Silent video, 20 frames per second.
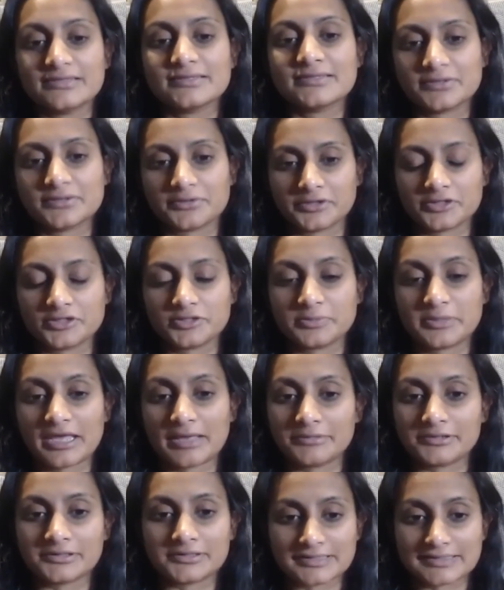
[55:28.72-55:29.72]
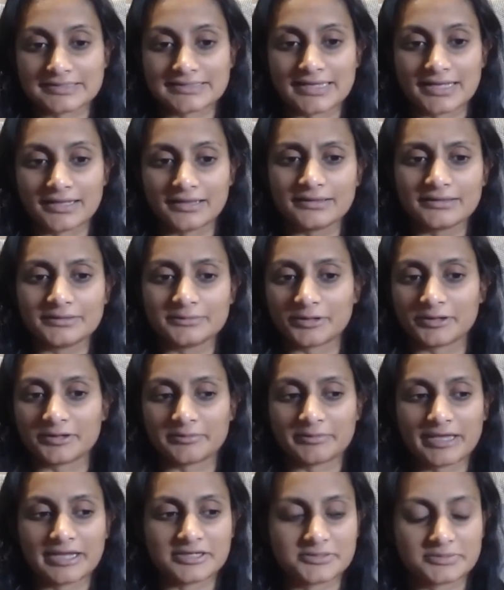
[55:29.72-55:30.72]
in order to be able to sell. And the product
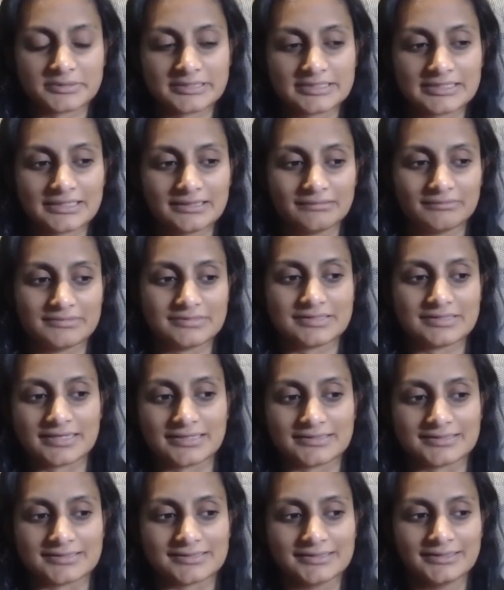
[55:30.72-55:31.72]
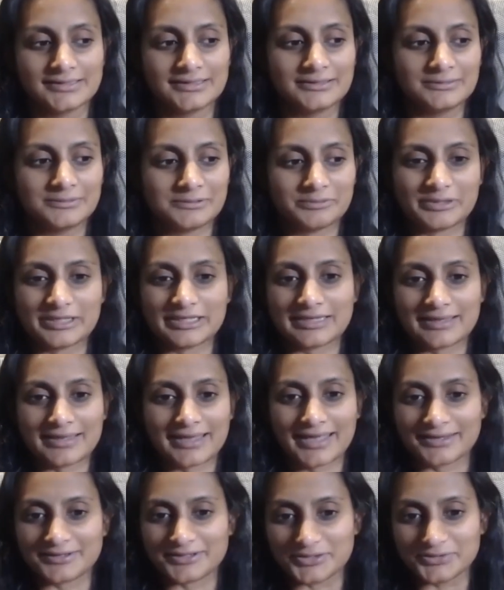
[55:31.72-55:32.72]
management team says, well, we
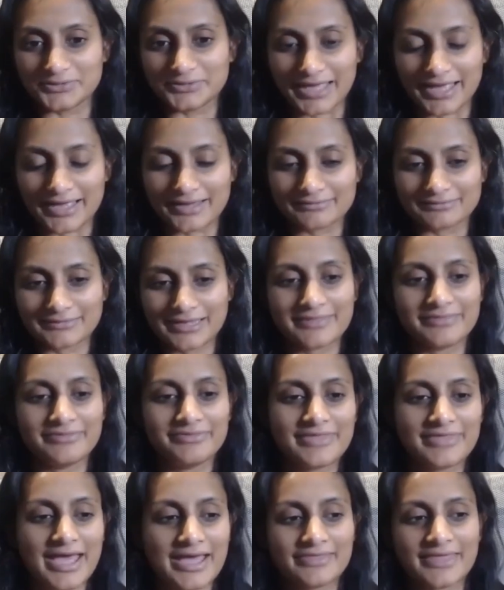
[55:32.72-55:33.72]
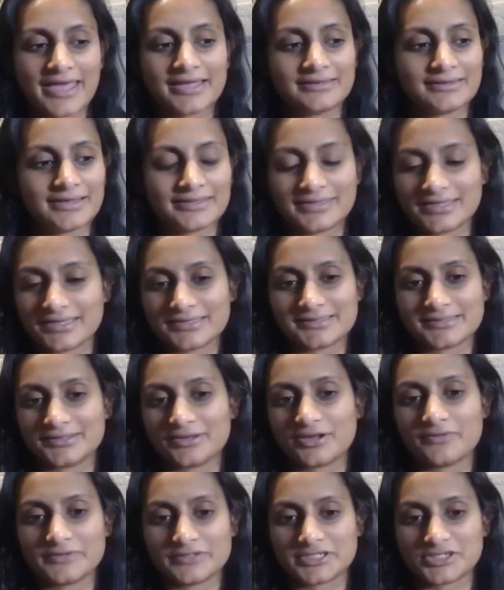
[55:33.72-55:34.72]
can't do that. And that I think is the
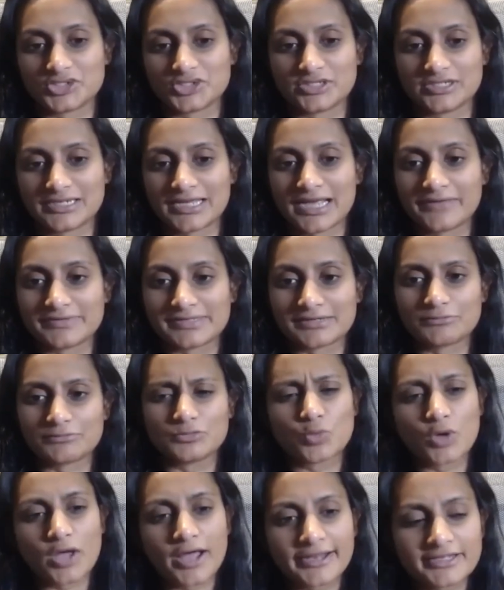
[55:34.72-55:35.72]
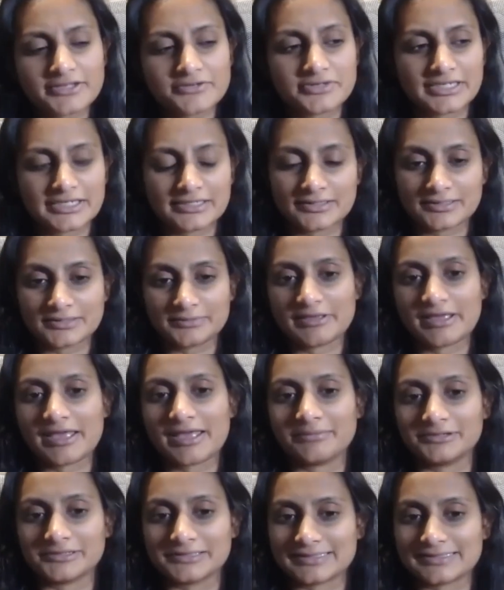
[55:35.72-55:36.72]
conversation you need to have. It's like, why do you need it to be
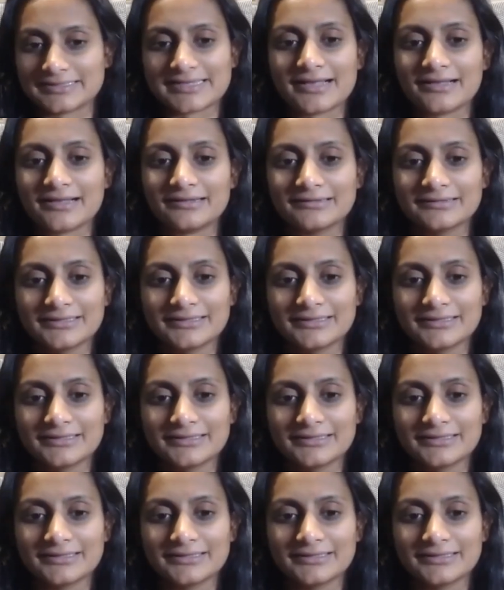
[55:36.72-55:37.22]
able to sell?